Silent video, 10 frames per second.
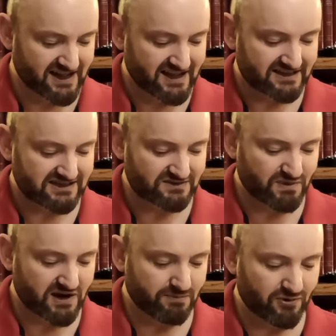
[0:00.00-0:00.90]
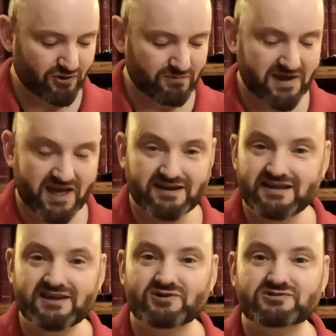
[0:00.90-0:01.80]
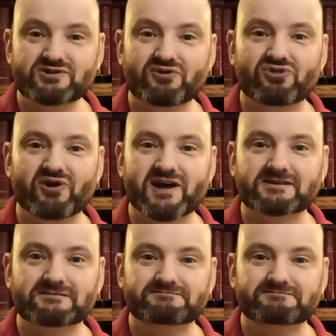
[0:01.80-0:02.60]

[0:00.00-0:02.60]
It says, but a poor man hears no threat.